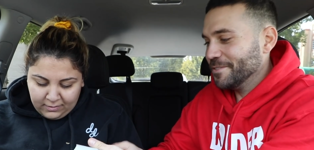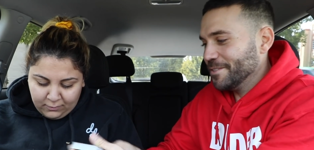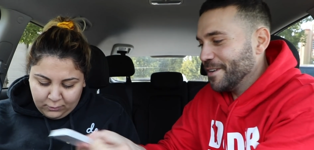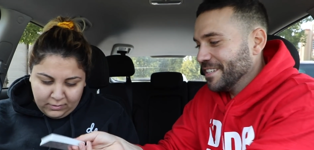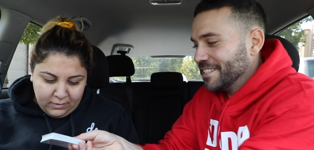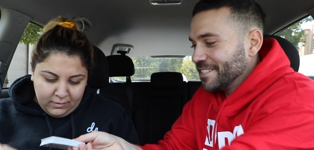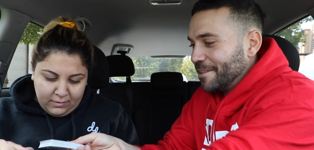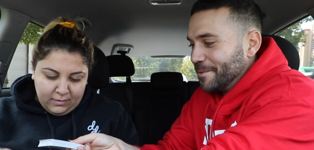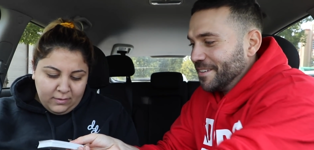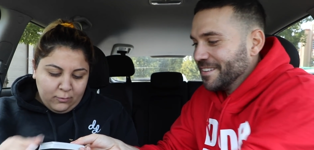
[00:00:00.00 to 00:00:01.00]
Speaker 1: you really, asked this
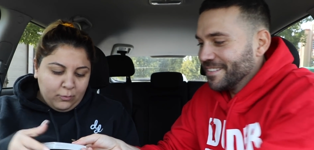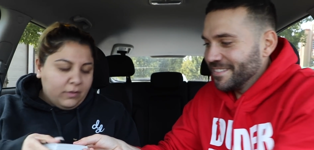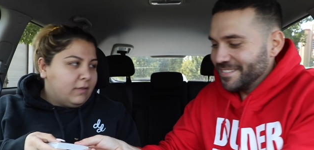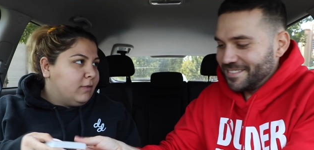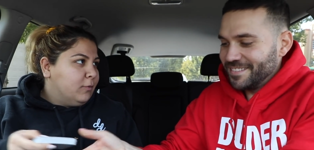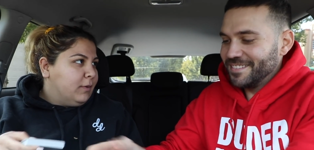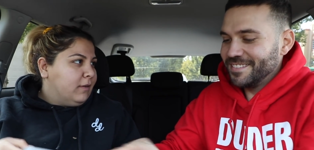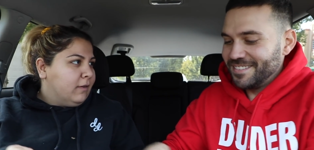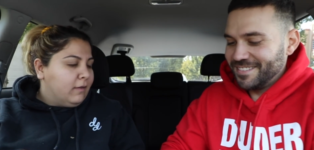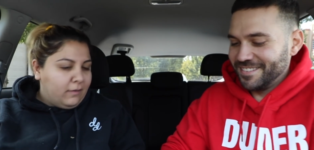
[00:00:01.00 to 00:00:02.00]
topic. This is really stupid.
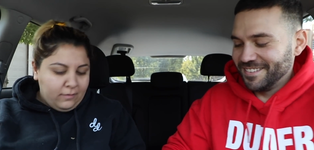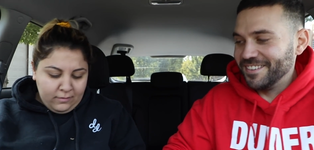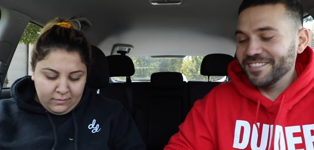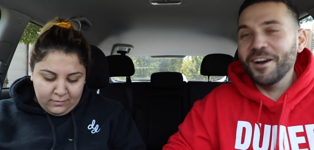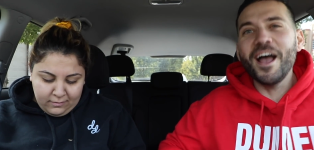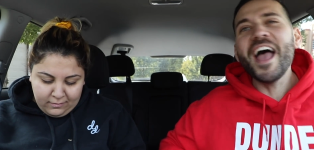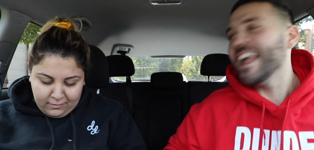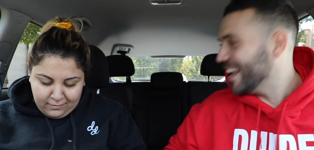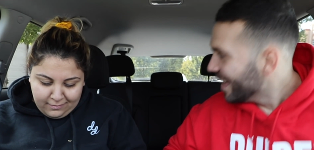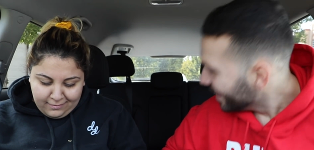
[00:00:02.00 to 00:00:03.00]

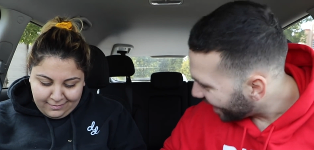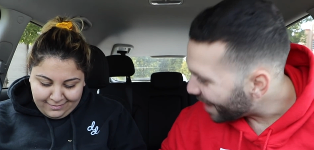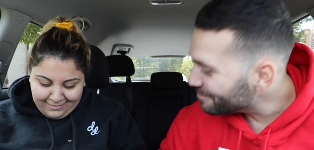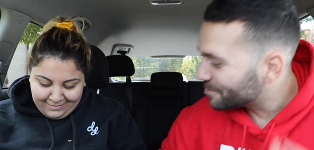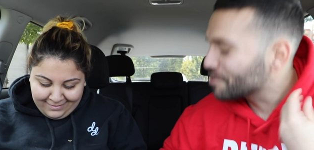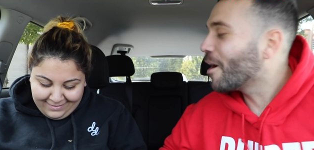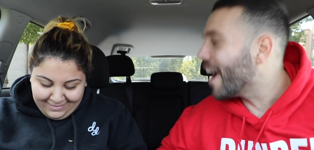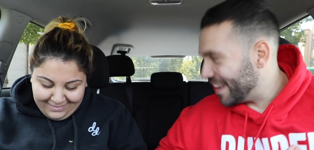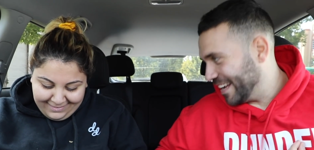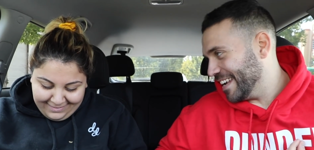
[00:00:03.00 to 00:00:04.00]
Hey, I'm
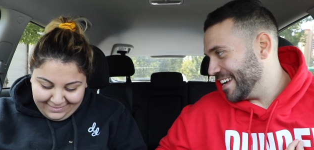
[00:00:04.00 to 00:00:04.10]
trying